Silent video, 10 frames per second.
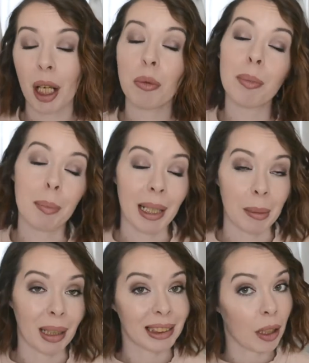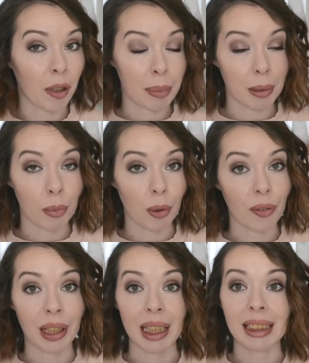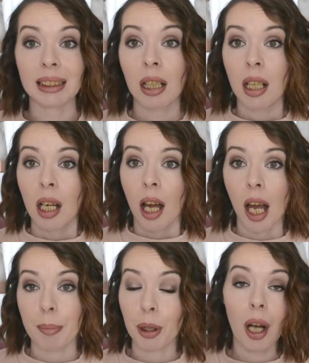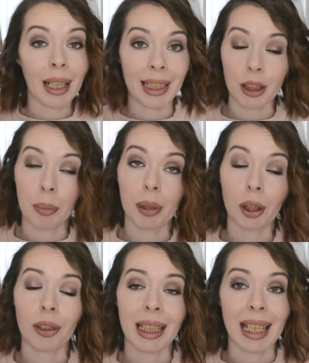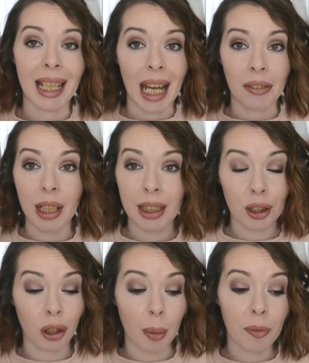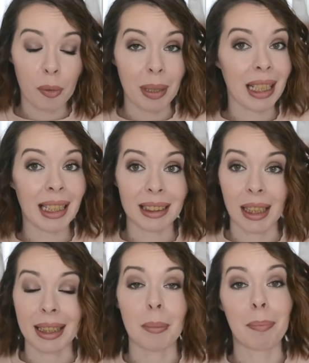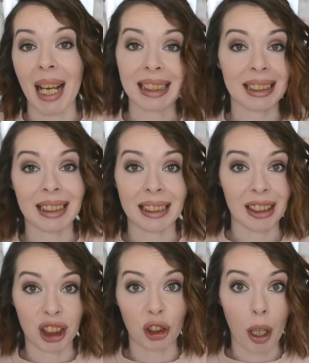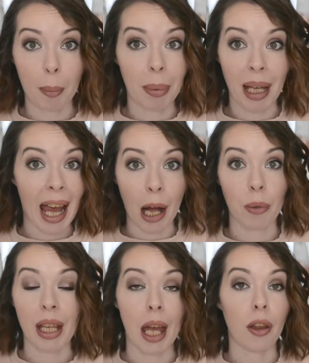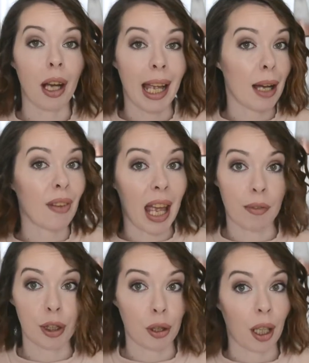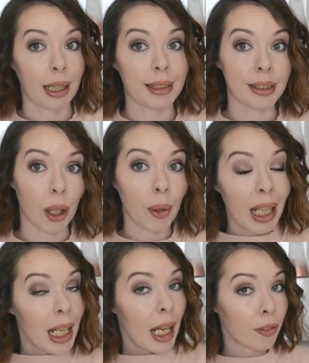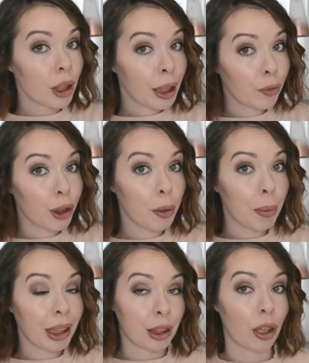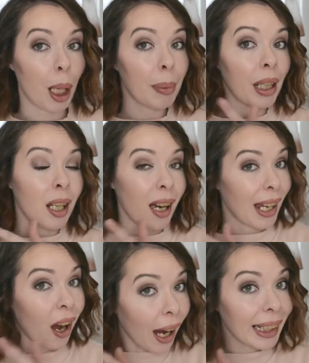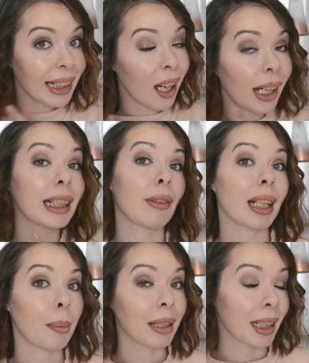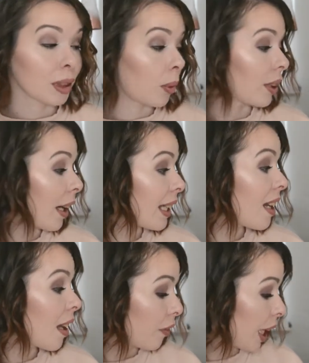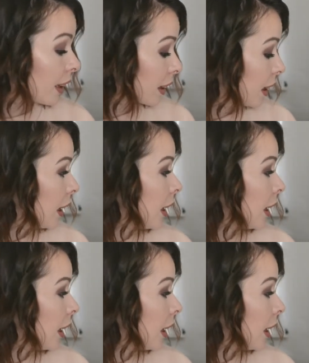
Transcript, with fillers: I will be picking myself up some more of these. Um, you can't get Soap and Glory here and this scrub for me is like the best scrub out there that I have ever tried. So if you're looking for a new body scrub, I highly, highly recommend this one. I love it.